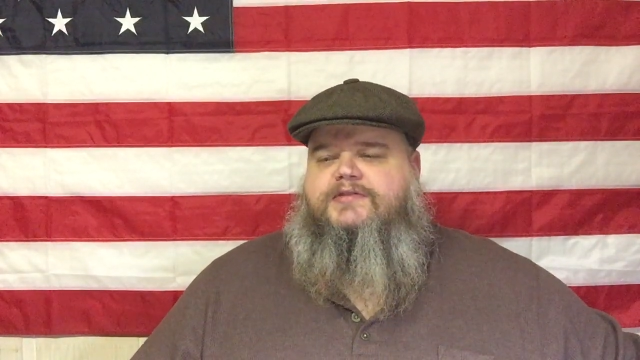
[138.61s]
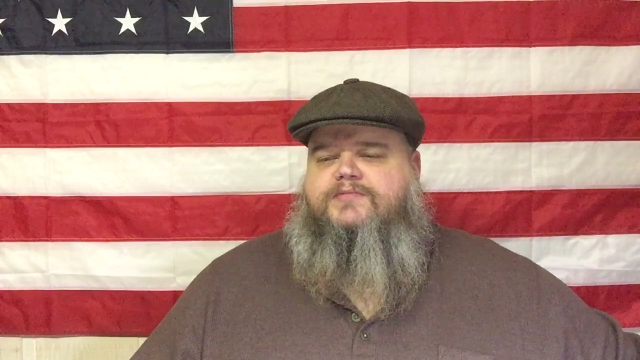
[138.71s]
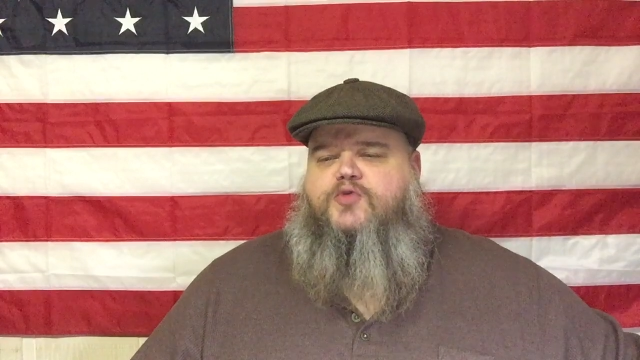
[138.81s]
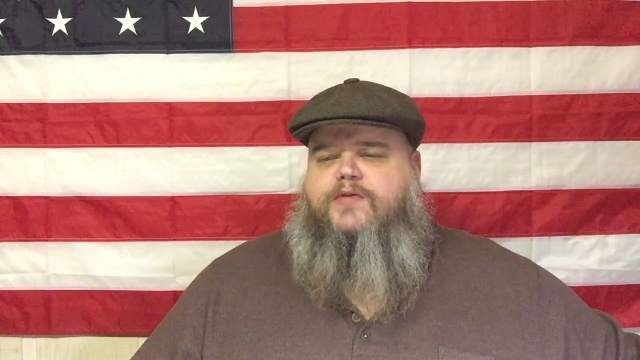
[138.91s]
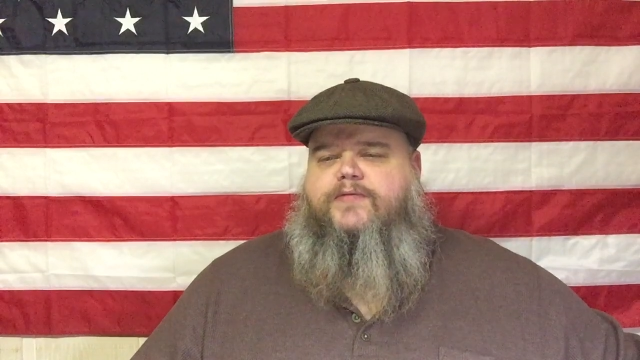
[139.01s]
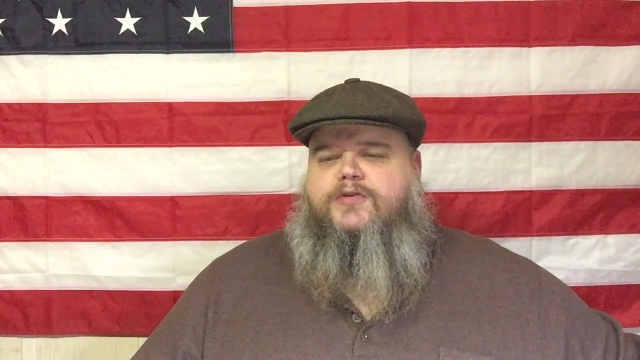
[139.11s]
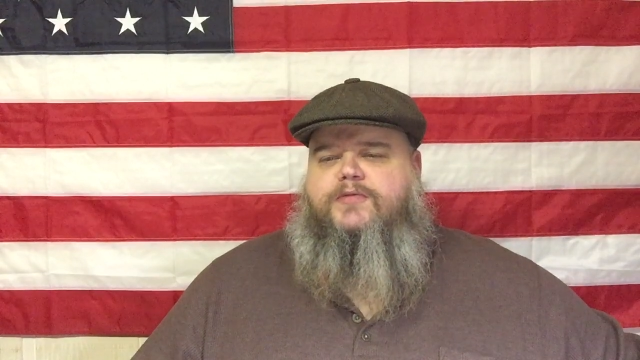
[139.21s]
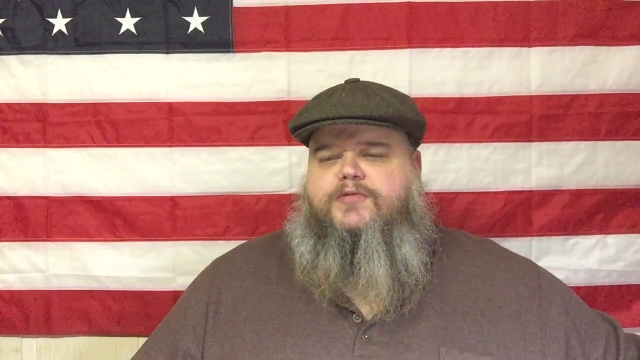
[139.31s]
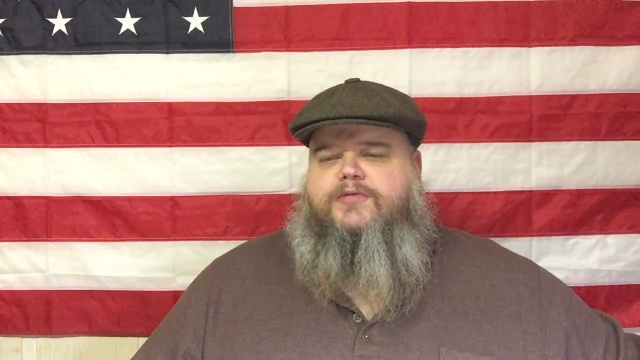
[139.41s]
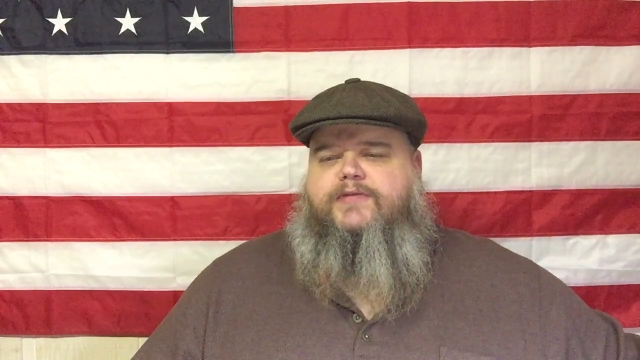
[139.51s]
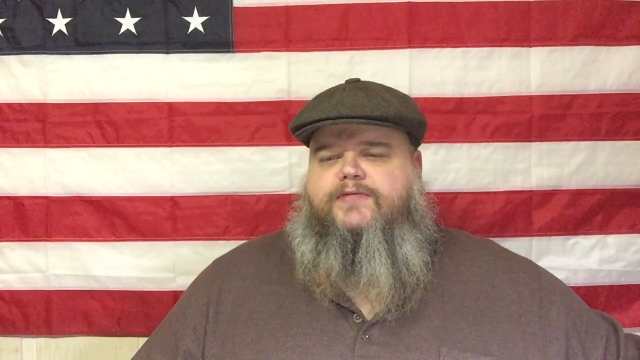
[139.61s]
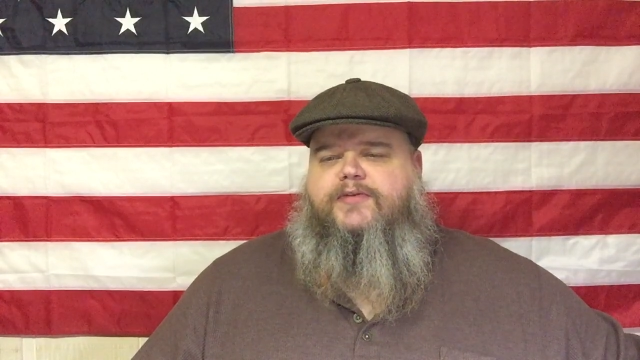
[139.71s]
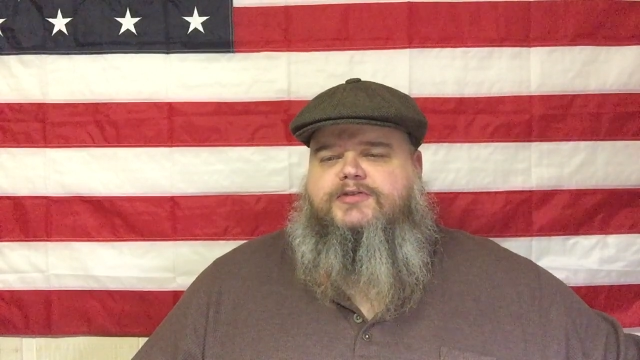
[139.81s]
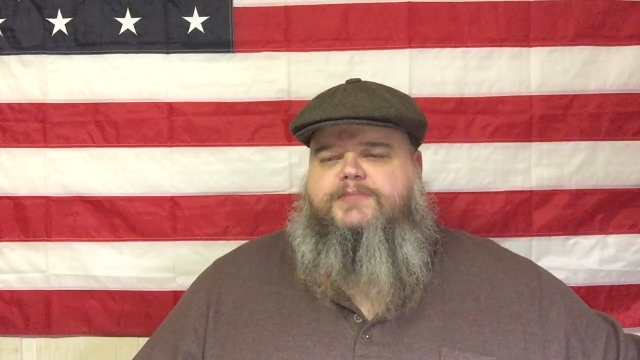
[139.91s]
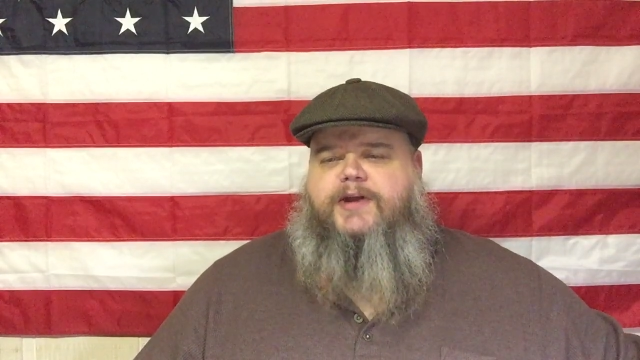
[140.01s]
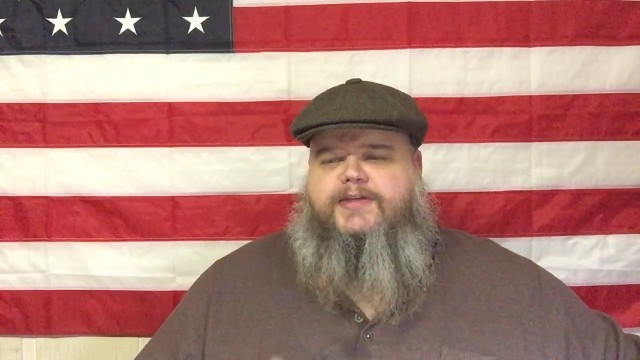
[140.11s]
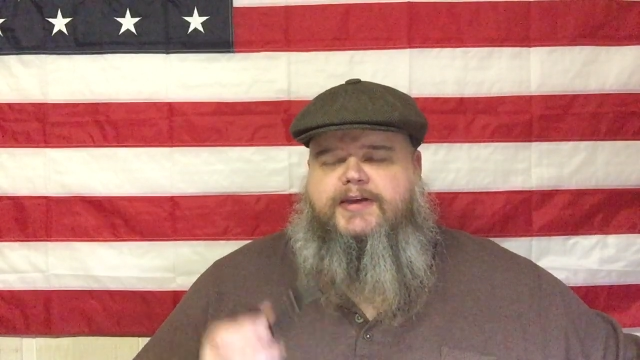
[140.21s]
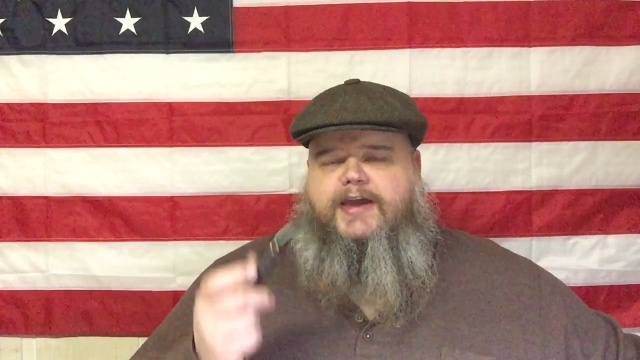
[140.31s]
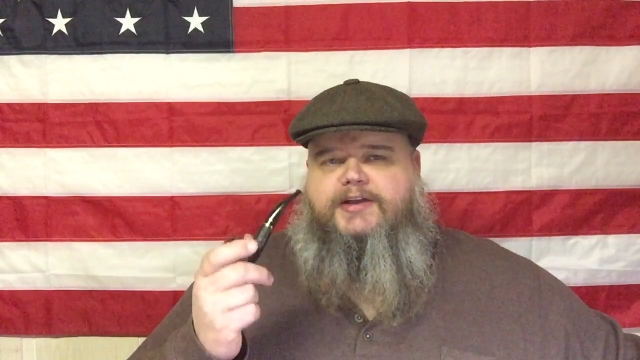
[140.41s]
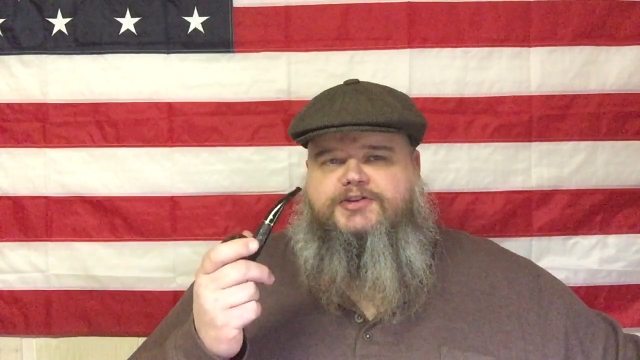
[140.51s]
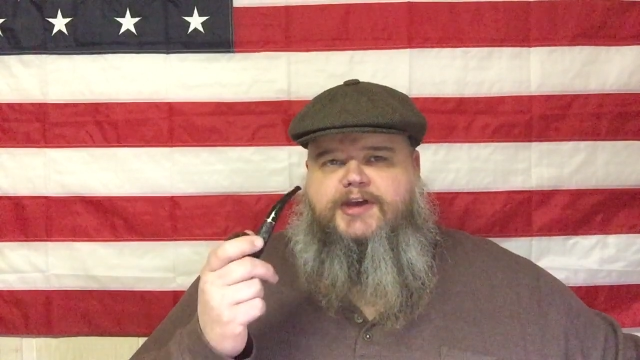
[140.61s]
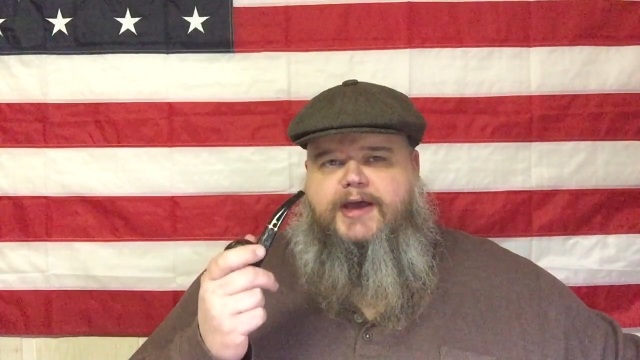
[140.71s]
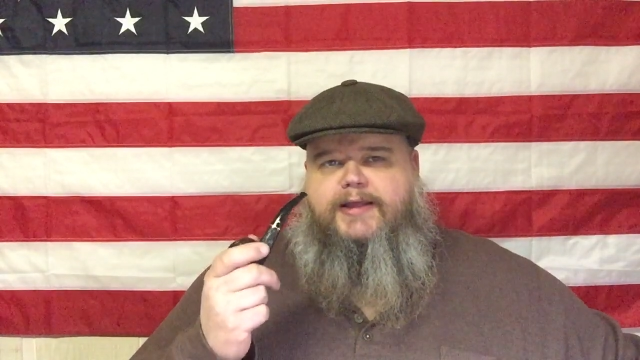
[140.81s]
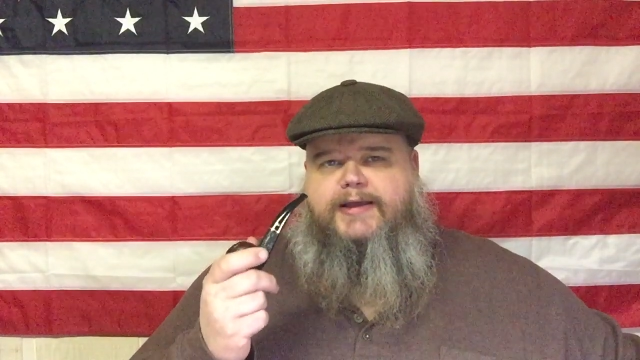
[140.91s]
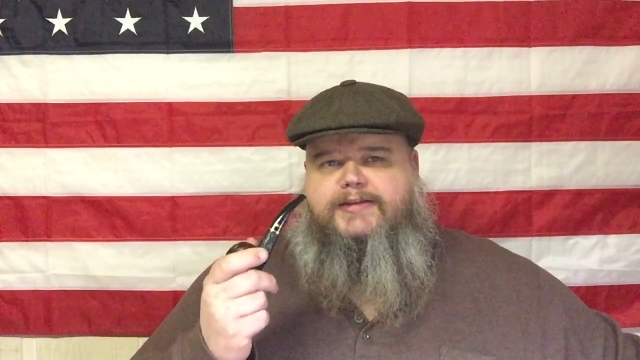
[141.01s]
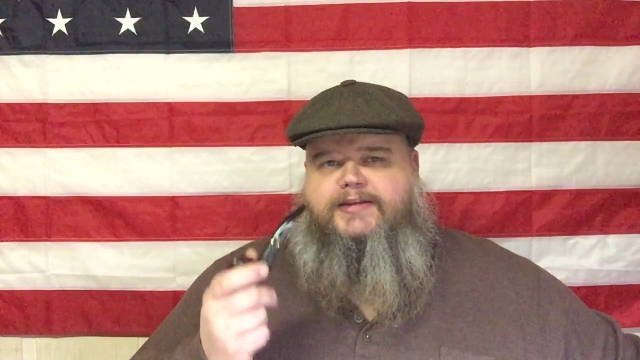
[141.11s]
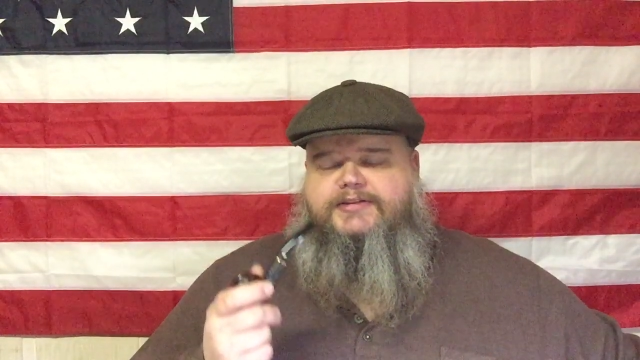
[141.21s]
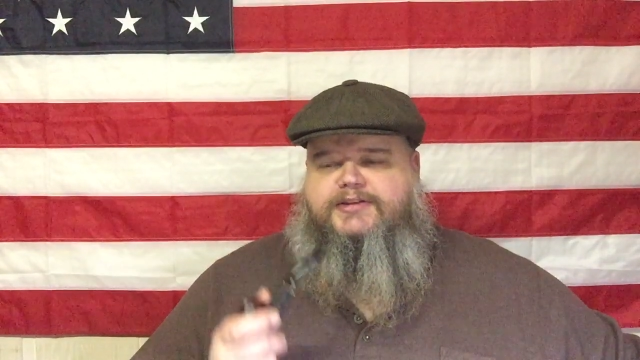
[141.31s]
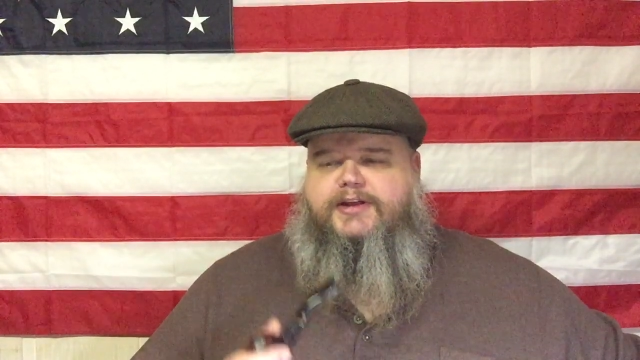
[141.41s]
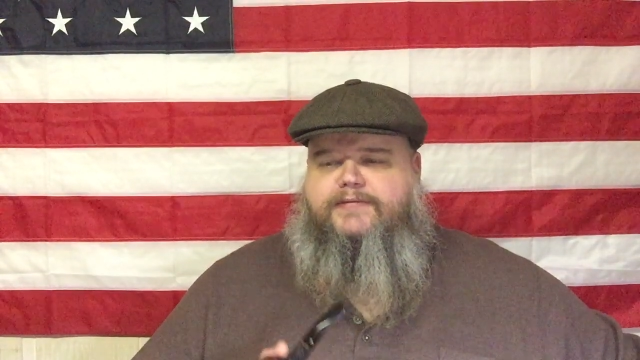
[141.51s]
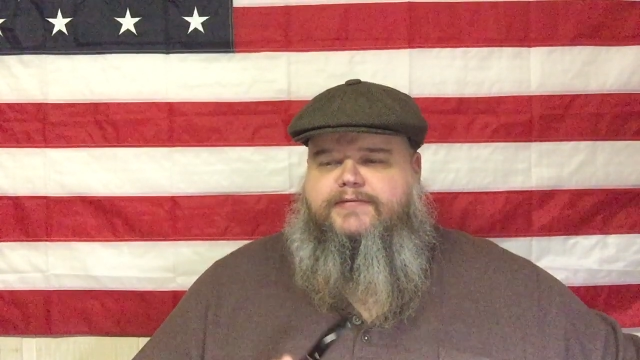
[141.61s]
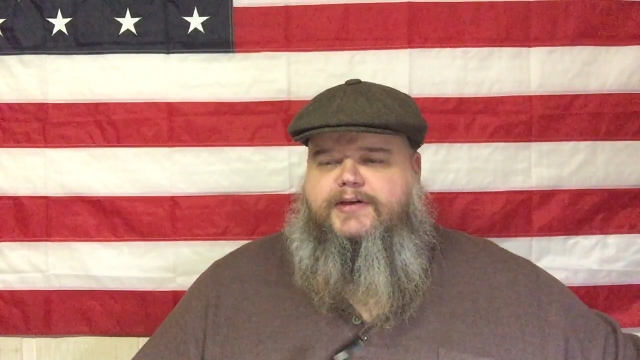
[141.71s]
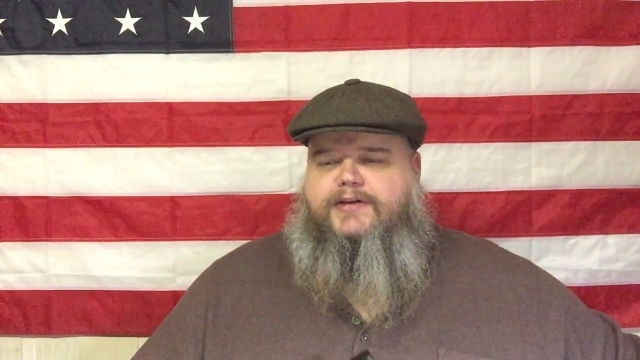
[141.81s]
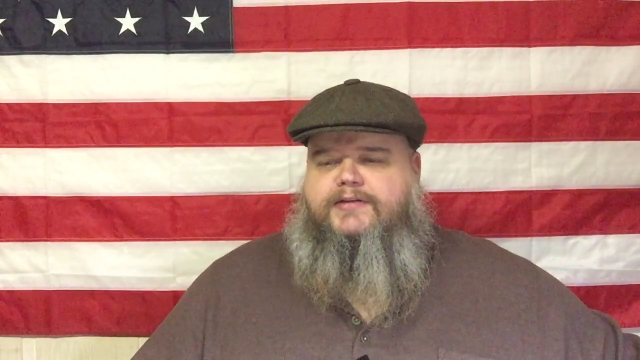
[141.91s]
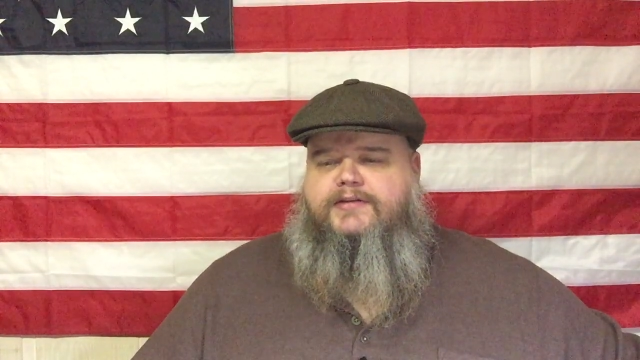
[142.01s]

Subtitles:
more affordable one first, but I think actually I liked this enough that